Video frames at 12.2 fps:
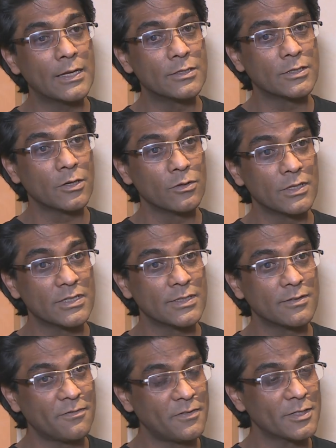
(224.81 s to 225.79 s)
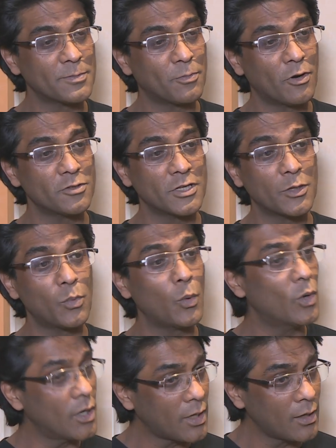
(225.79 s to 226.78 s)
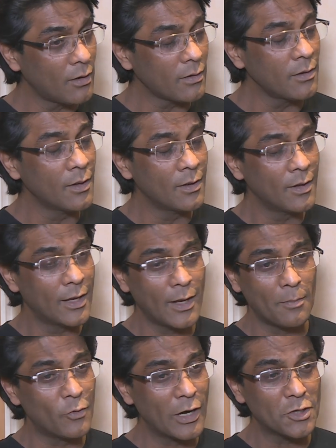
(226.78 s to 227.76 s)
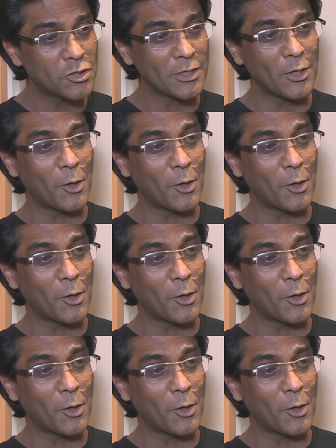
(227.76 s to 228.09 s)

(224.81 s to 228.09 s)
And so this is the first project that we're working on and I'm relishing